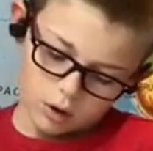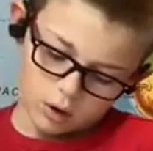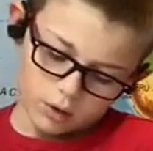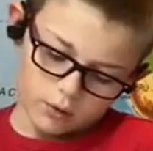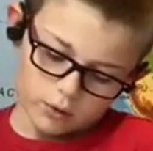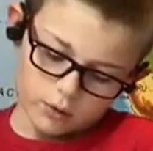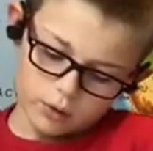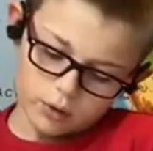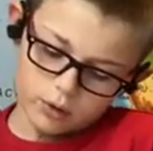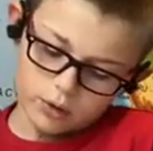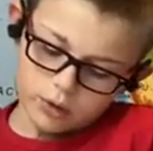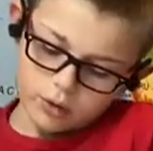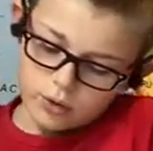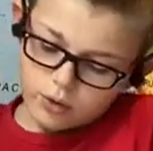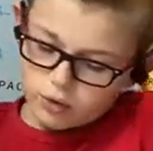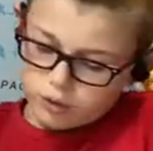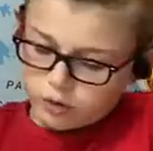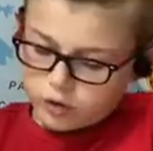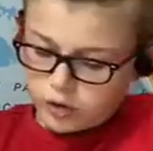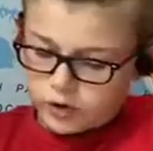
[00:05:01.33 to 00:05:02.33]
Further
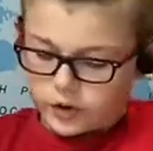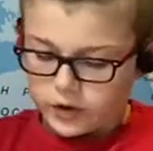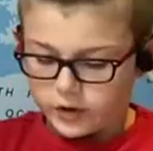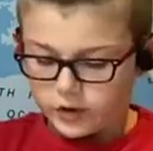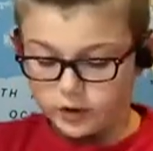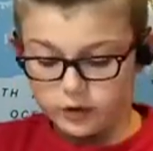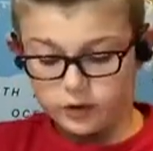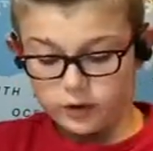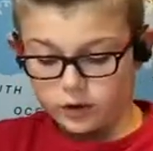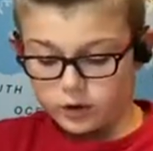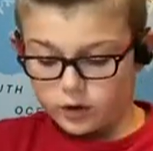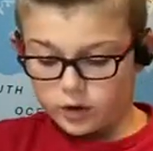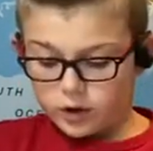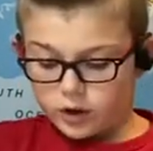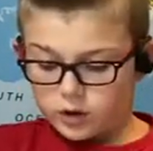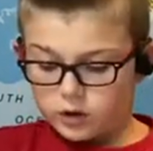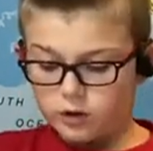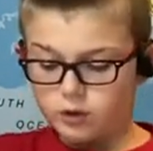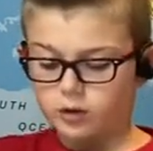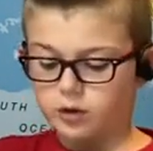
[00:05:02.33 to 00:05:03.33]
reading.
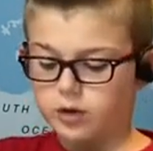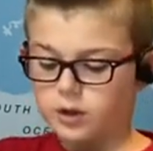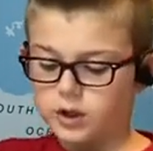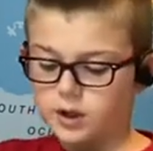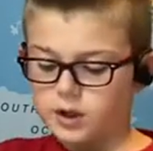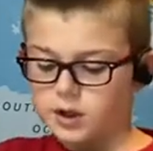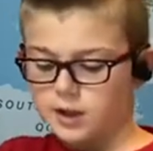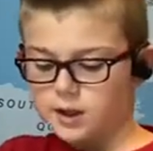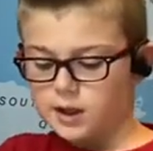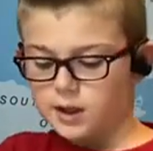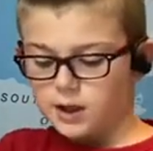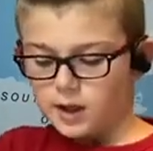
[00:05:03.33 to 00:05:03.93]
You can see